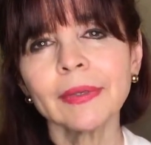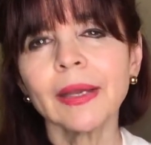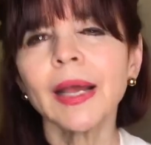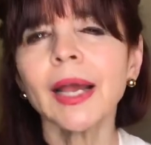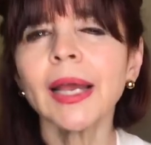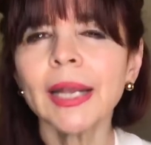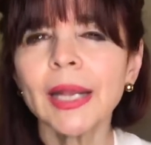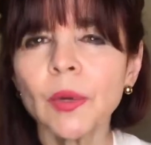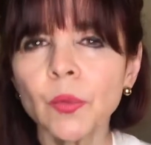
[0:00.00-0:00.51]

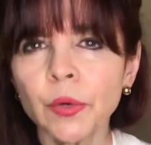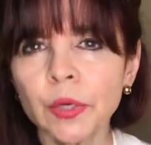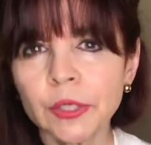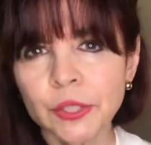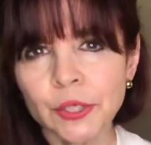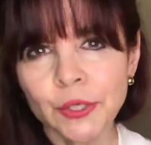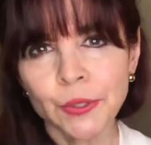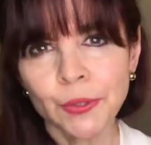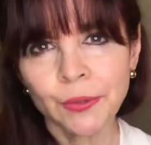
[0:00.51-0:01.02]
and I
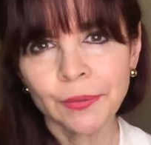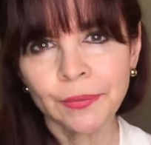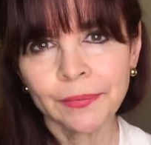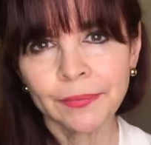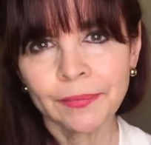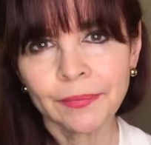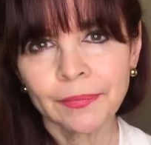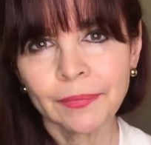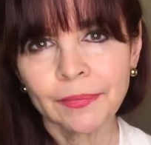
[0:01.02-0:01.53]
wish you
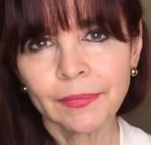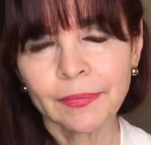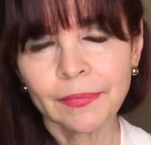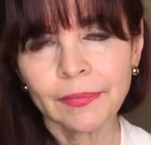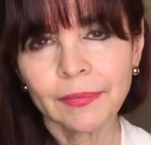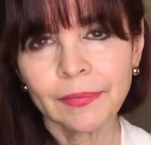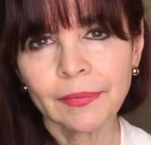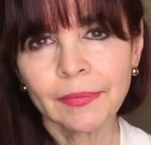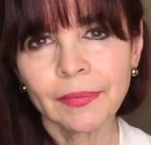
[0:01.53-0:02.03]

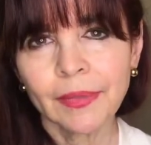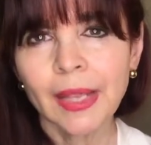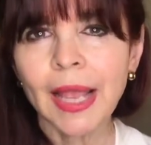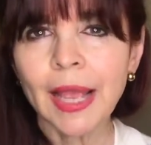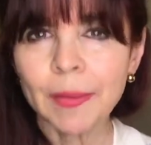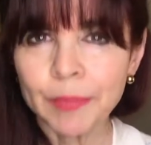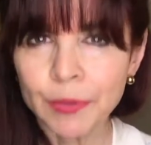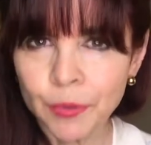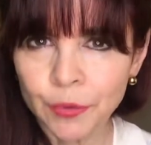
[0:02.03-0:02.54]
a
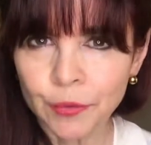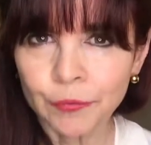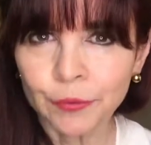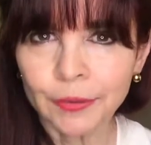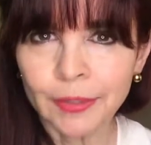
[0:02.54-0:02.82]
beautiful day.